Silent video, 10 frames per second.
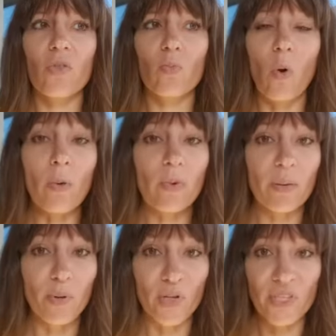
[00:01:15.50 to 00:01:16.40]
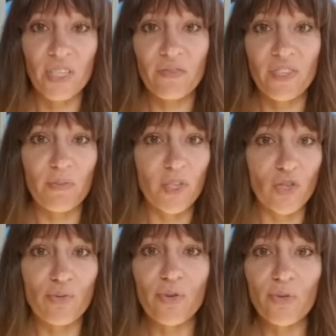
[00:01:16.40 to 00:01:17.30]
what we perceive to be
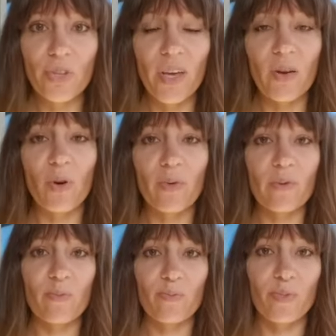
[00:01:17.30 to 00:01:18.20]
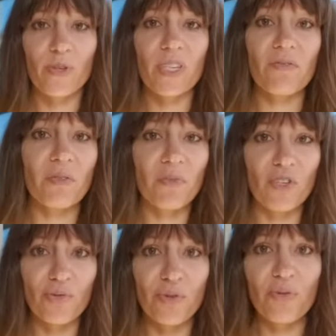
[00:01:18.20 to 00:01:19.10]
truth and what we perceive to be
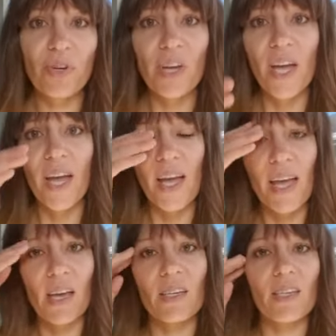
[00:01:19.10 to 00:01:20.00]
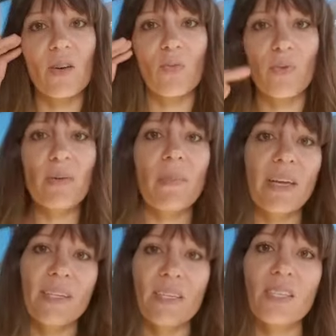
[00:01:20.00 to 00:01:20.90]
true. And we
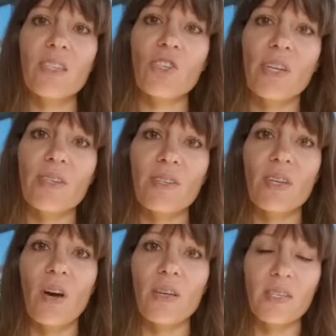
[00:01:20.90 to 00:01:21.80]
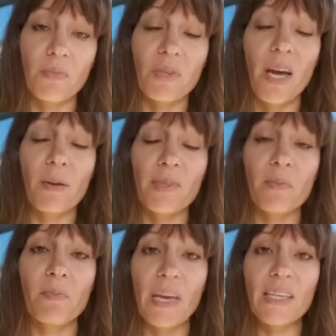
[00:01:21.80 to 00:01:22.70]
make decisions sometimes
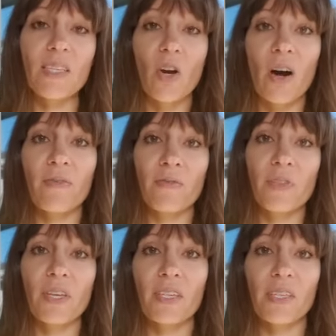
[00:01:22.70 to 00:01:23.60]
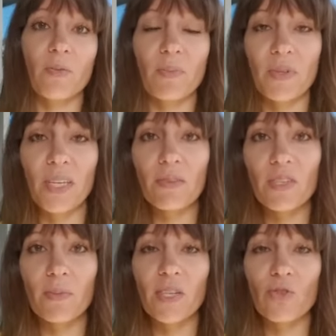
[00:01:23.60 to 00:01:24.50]
based off of things that we believe
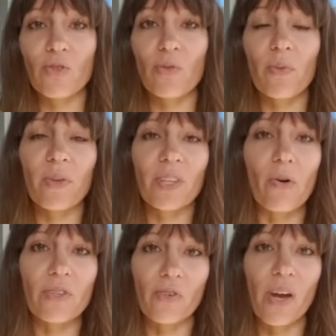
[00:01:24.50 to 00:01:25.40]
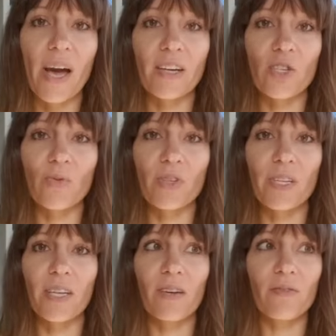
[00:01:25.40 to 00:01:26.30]
to be true, but those are
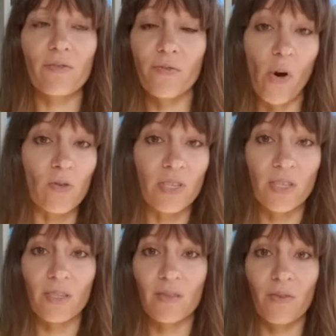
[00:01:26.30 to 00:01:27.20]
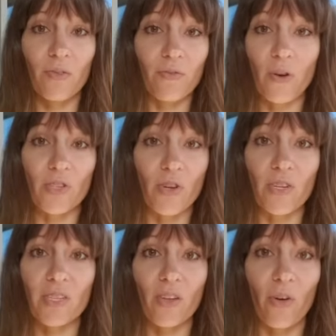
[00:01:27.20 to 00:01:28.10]
actually false
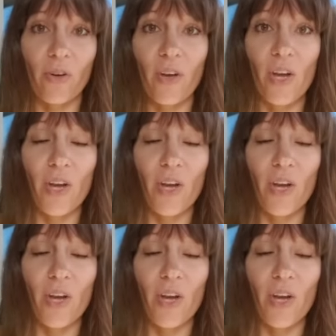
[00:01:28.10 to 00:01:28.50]
falsehoods. They're